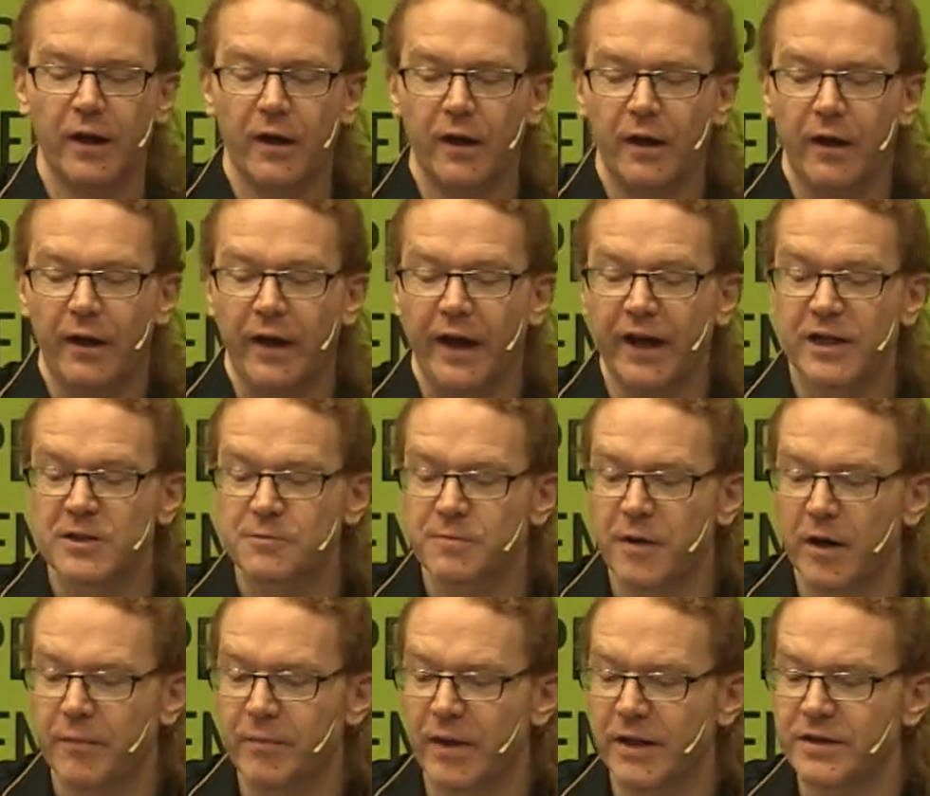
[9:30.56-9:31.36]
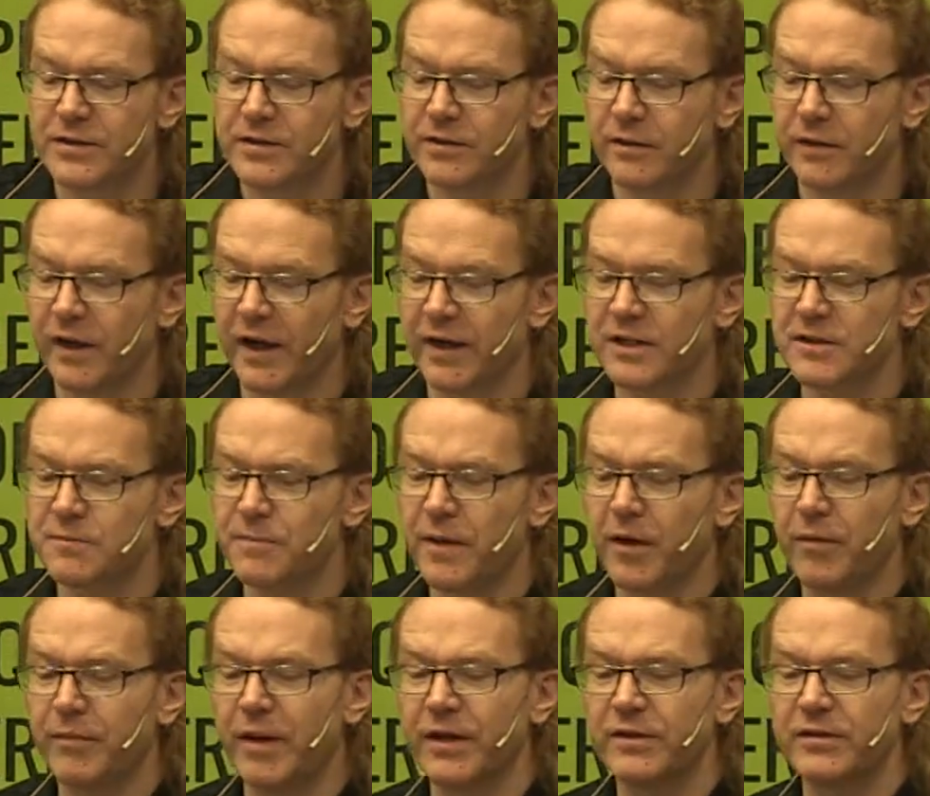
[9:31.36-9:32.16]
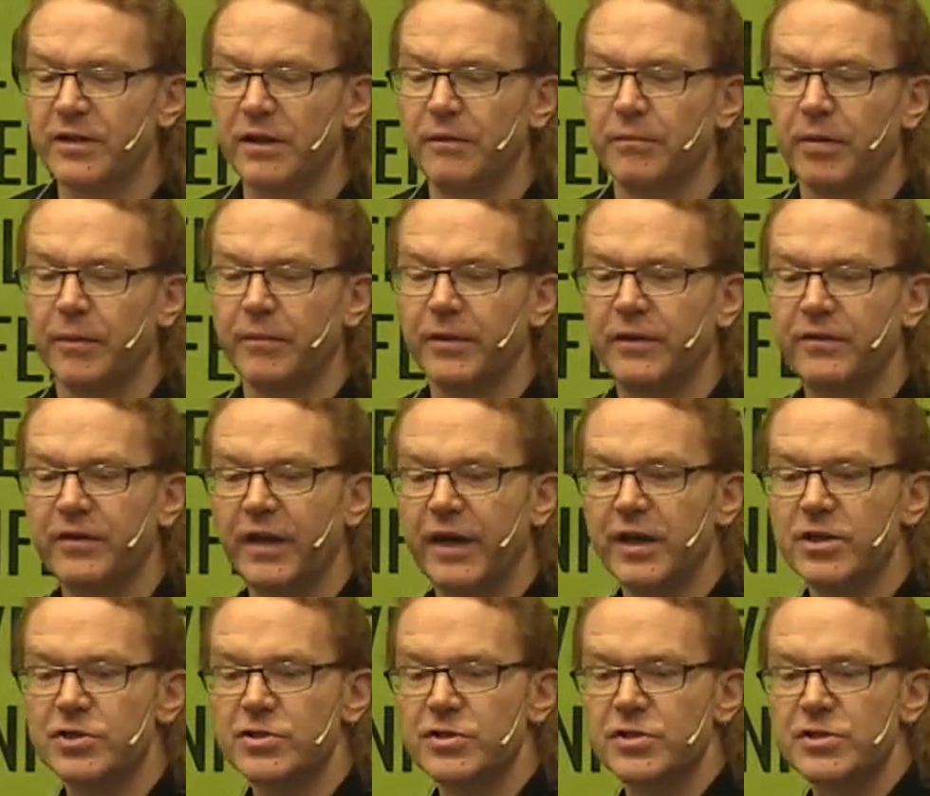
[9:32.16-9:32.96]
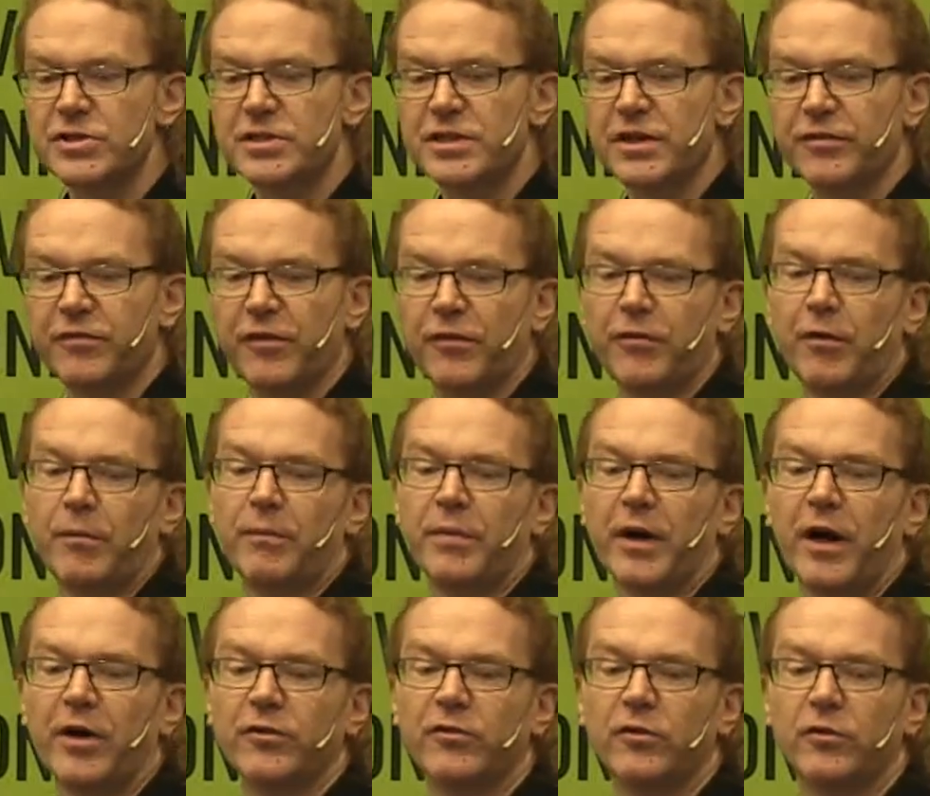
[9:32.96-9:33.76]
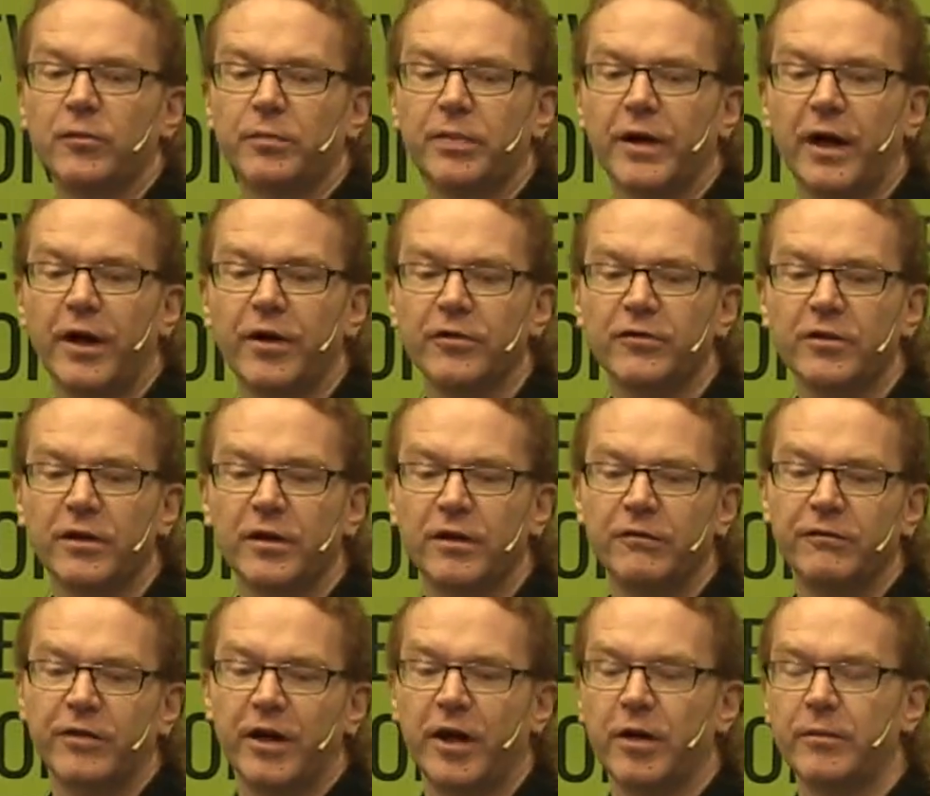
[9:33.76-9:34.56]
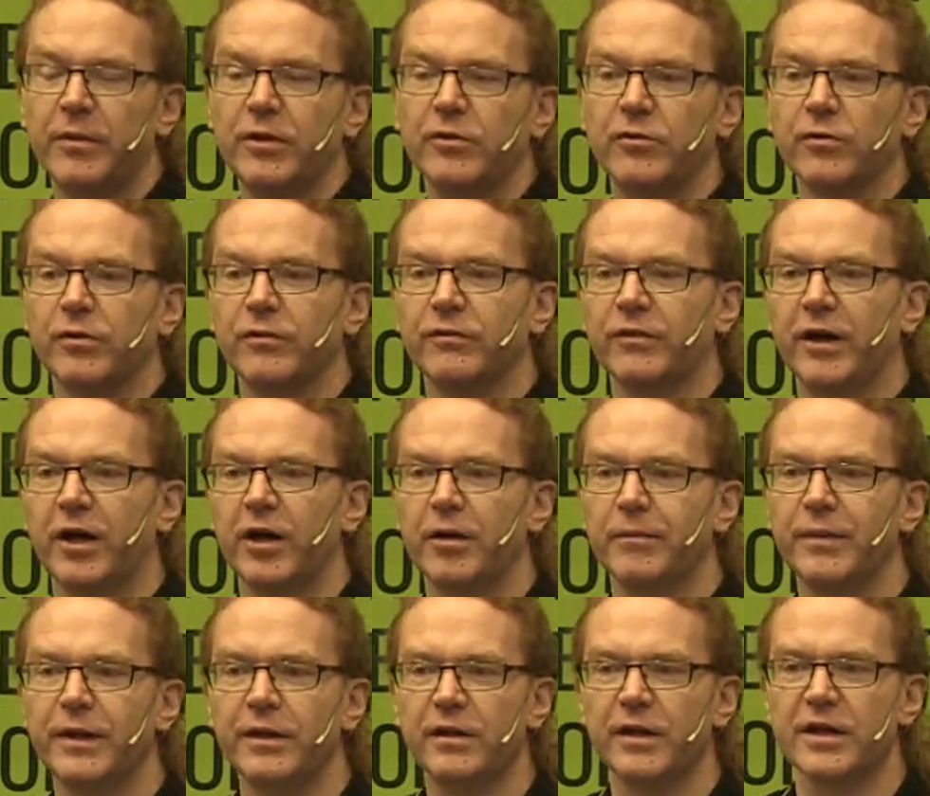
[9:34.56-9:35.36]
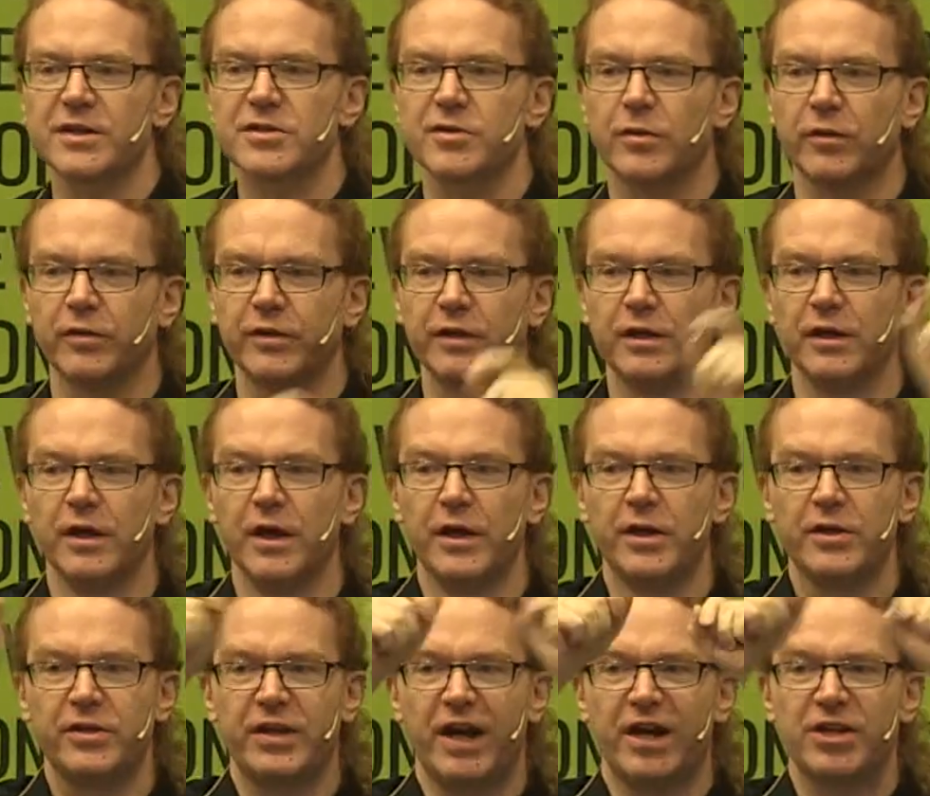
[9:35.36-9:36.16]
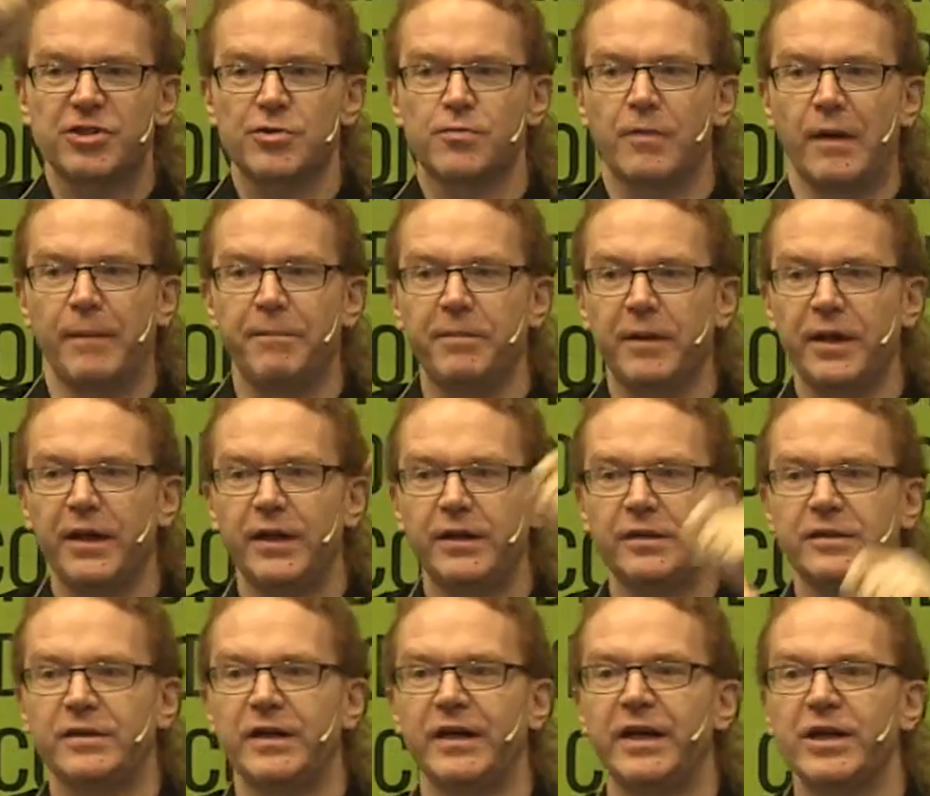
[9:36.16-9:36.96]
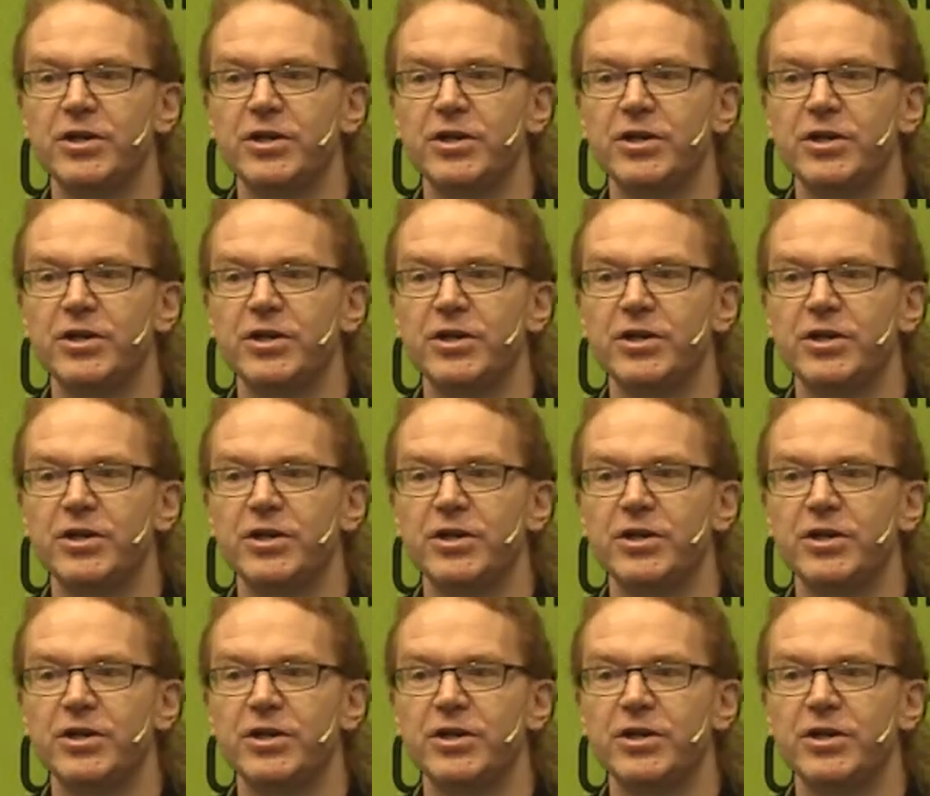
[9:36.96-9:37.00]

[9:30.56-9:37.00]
Experimental implementations differ from browser to browser and environment to environment. That's all the -WebKit,